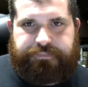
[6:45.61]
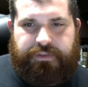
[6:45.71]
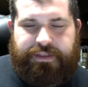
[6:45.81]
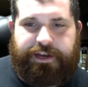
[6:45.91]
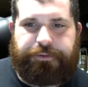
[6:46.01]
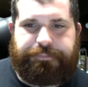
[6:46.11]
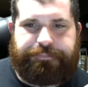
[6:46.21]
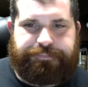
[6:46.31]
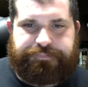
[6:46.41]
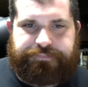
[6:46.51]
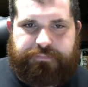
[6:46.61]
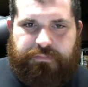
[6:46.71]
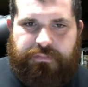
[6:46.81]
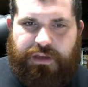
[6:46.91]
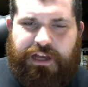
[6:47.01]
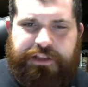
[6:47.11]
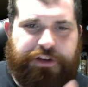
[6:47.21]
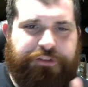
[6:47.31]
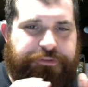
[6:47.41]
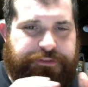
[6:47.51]
Now, I
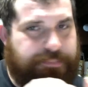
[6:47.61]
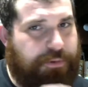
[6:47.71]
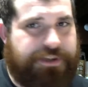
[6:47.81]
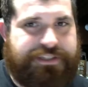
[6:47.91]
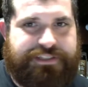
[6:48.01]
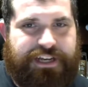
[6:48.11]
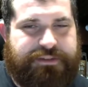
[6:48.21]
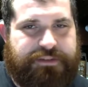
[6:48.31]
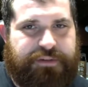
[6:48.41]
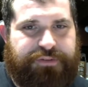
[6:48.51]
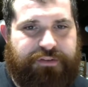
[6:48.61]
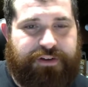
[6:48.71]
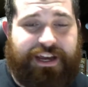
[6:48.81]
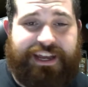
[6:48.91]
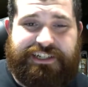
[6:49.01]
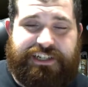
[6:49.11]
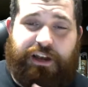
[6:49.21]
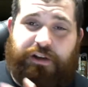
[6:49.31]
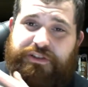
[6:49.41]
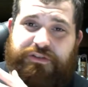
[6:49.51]
love poison types, are my favorite. I
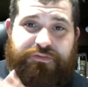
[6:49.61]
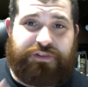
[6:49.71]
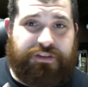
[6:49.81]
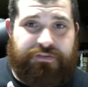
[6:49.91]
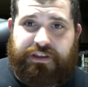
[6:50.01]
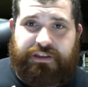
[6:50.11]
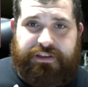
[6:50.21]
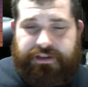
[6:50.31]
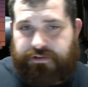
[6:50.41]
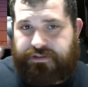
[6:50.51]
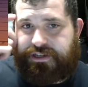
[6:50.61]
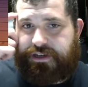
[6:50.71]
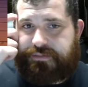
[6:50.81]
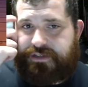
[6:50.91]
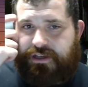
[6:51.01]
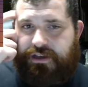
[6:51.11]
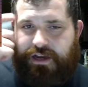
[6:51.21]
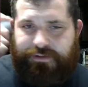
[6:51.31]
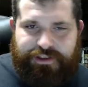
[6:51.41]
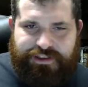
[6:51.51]
also really really like ghost types. I
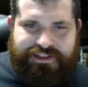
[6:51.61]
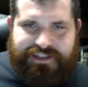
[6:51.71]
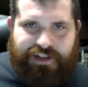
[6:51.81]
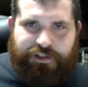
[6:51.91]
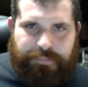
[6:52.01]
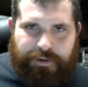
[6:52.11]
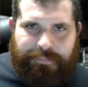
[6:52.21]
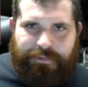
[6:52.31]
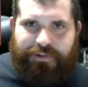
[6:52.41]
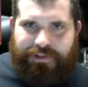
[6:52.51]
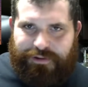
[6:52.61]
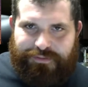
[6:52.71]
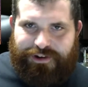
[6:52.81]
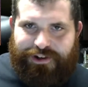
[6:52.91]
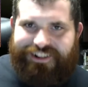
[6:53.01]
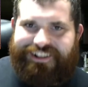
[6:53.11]
really like the color purple overall.